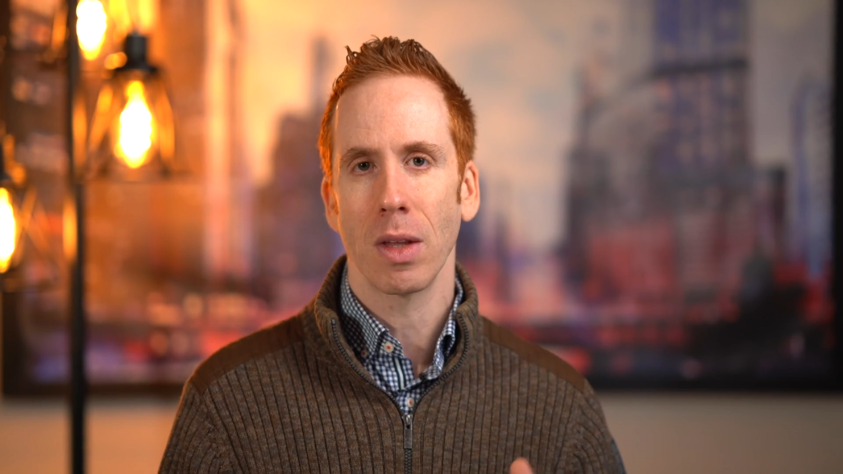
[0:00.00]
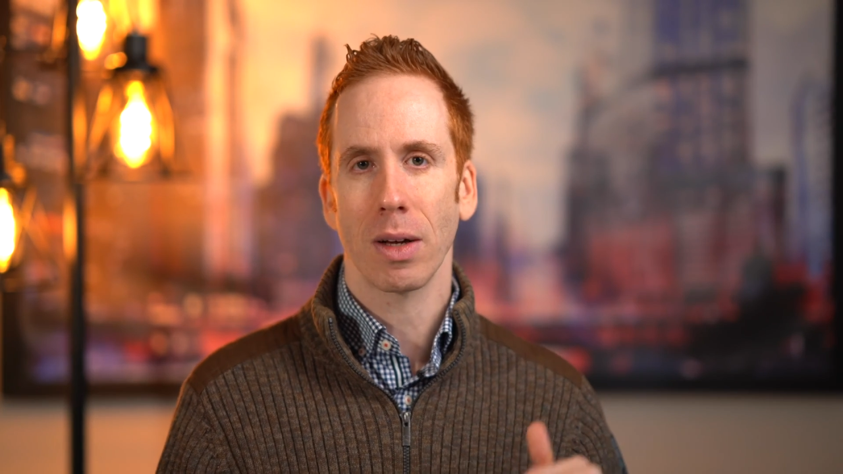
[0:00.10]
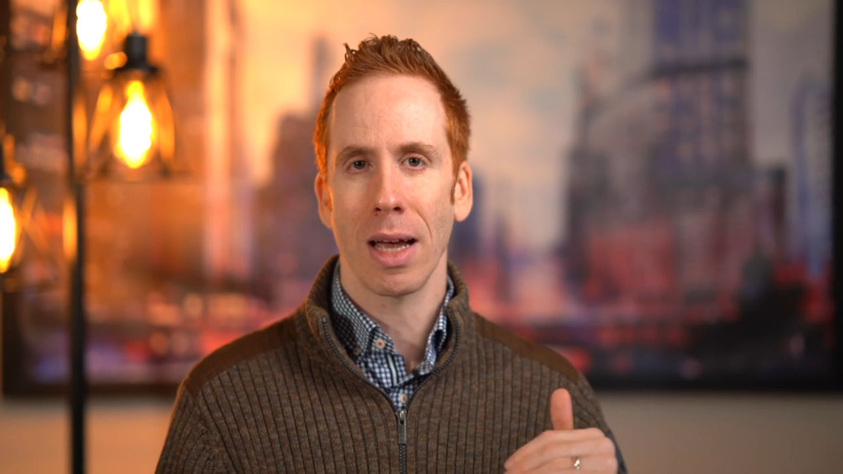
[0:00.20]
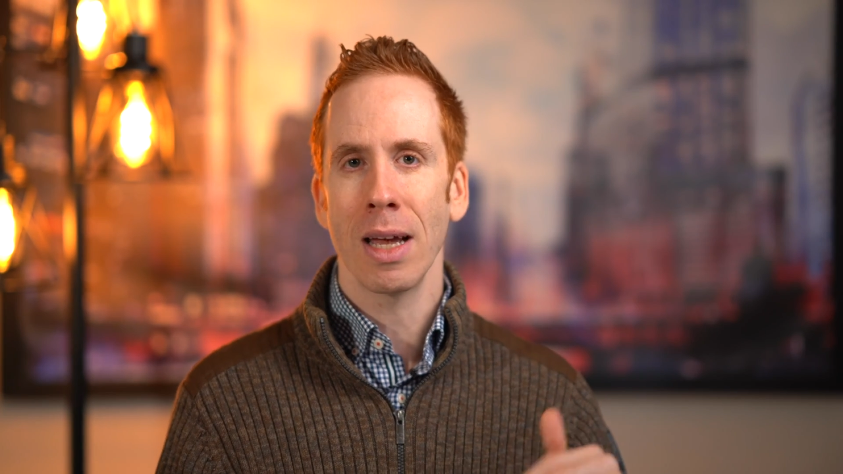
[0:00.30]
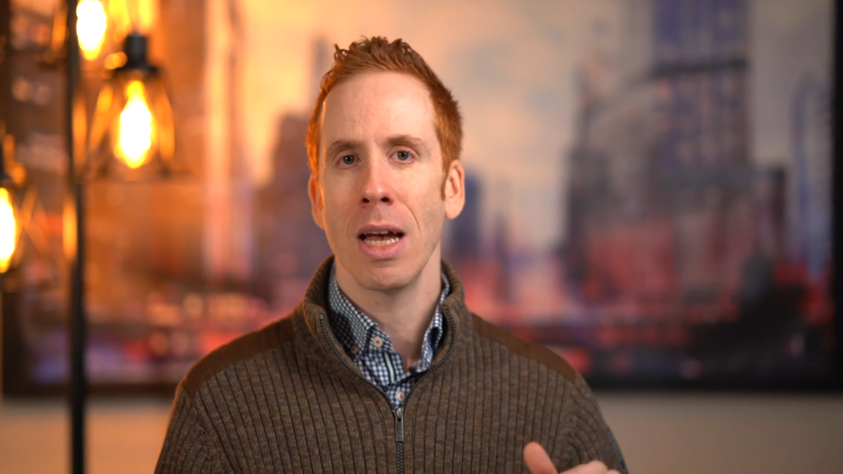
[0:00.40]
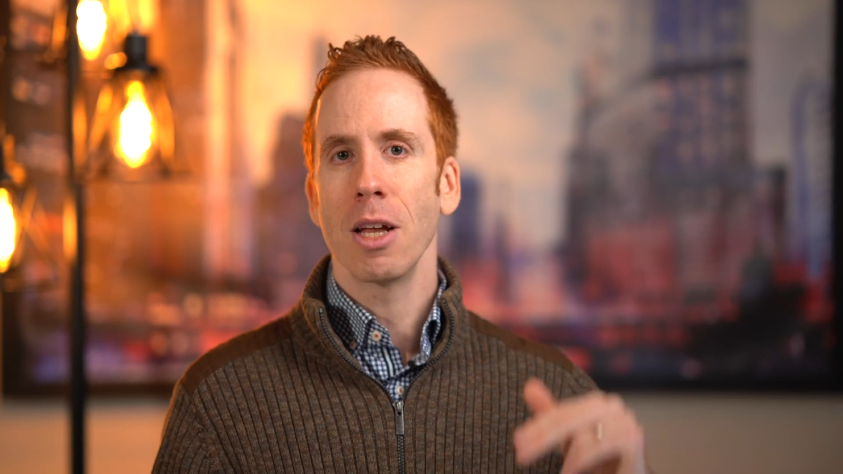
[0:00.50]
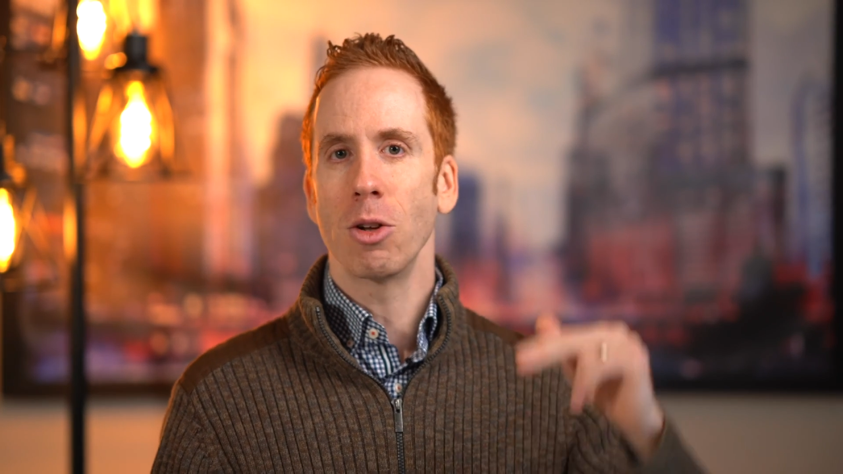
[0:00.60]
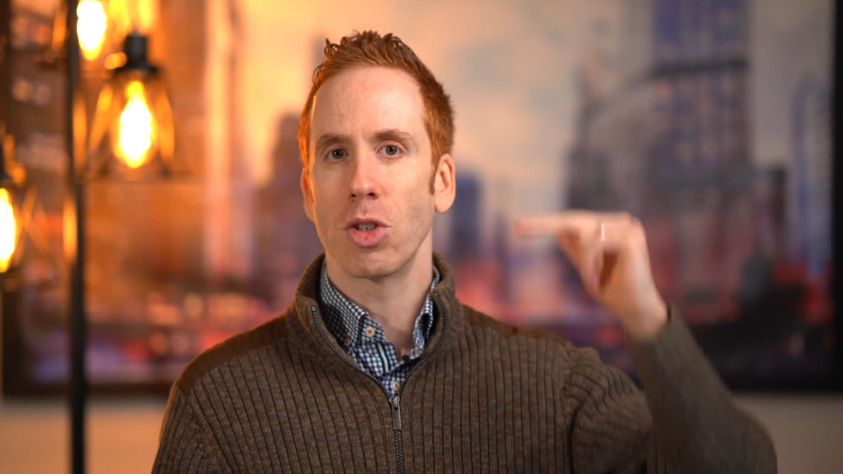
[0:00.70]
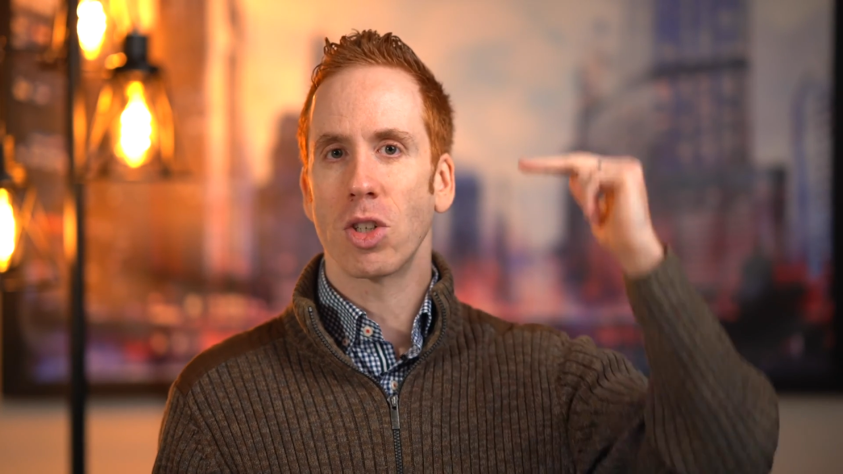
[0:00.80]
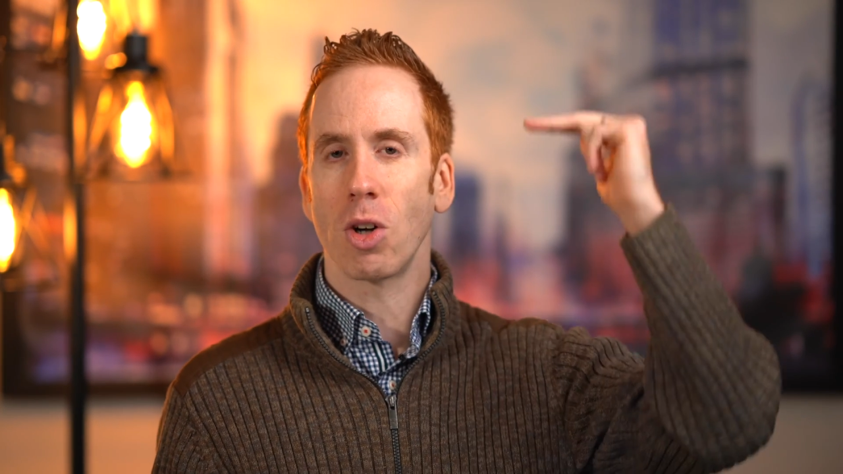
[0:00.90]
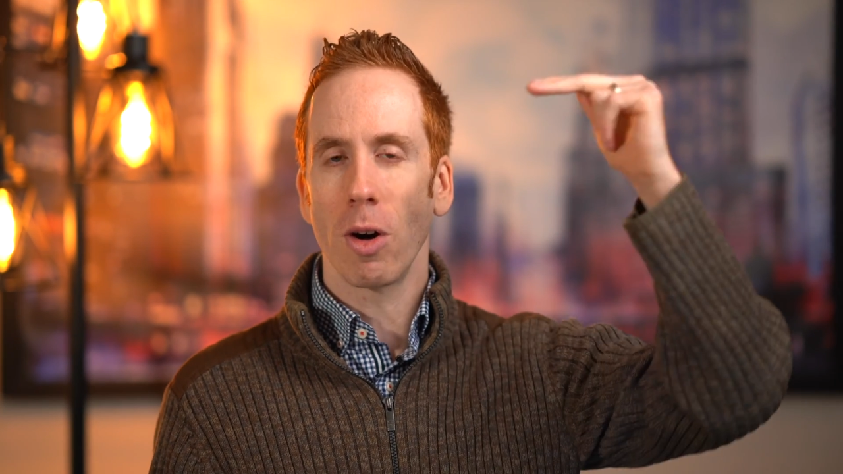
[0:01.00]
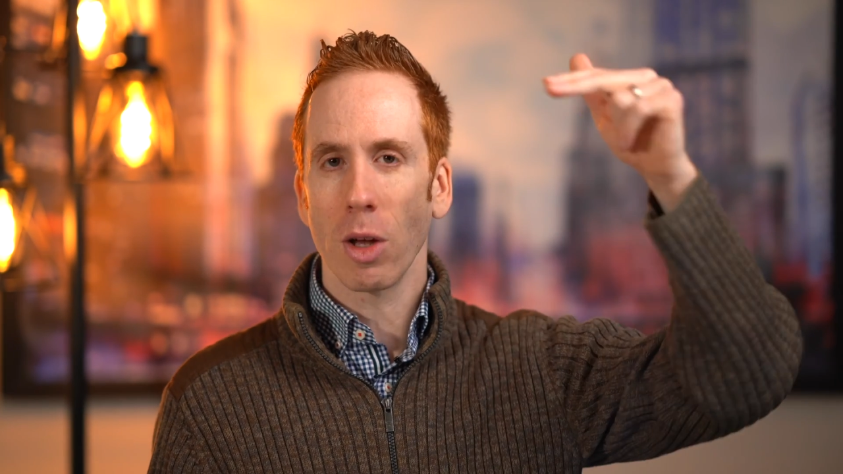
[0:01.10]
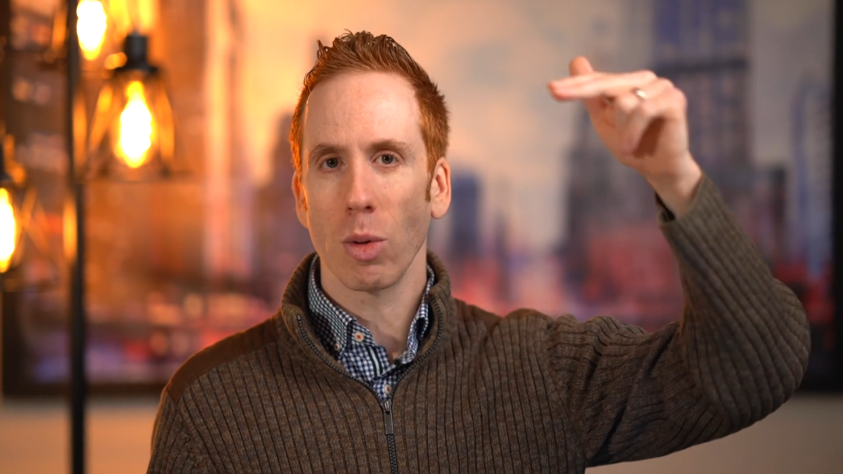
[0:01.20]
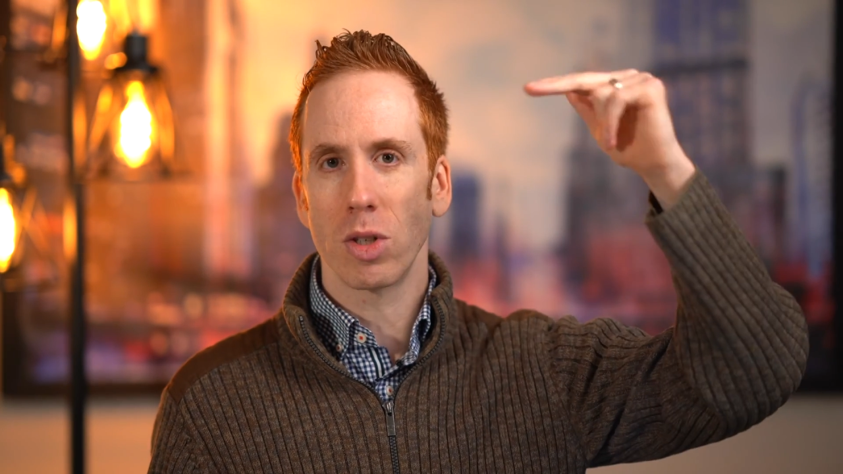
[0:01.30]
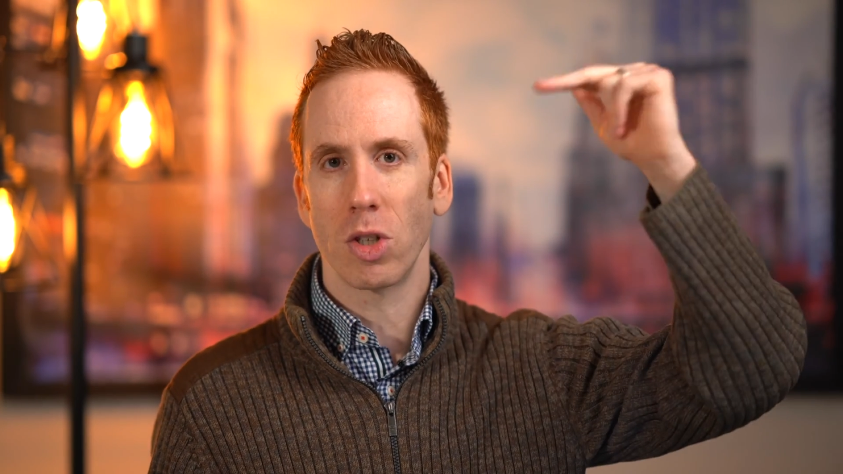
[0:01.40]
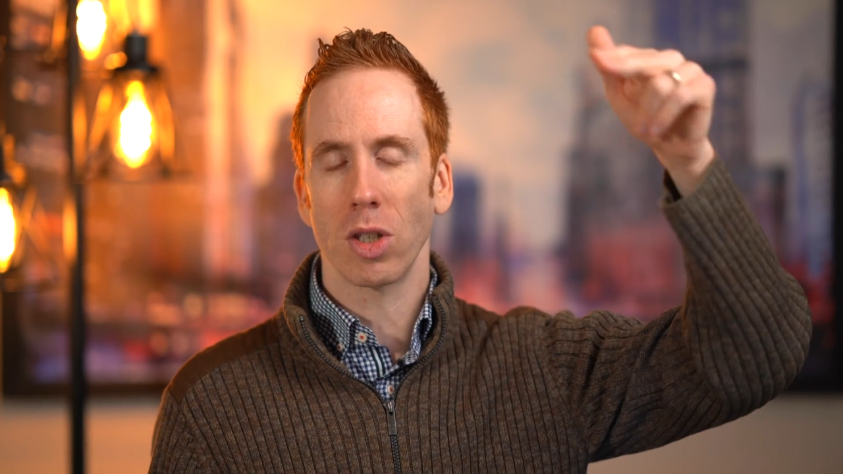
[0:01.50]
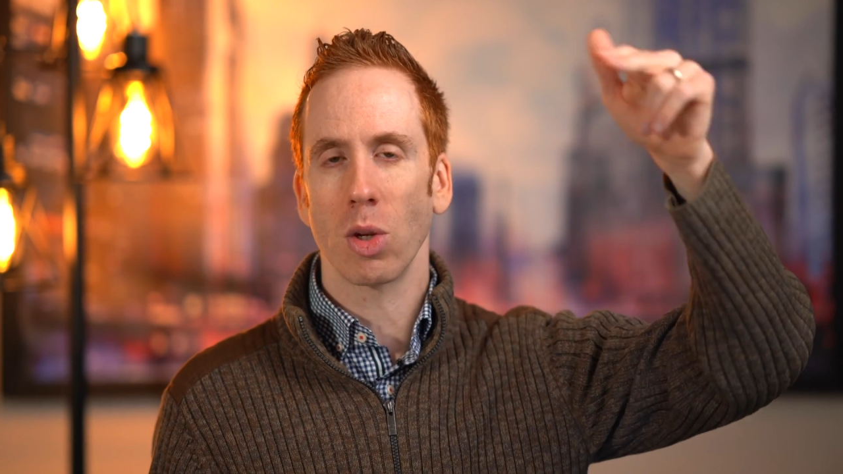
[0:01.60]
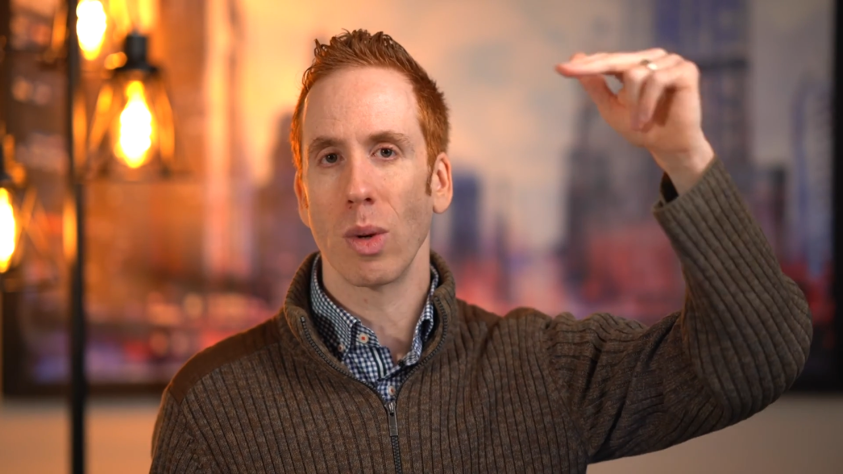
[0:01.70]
okay? You're starting with just the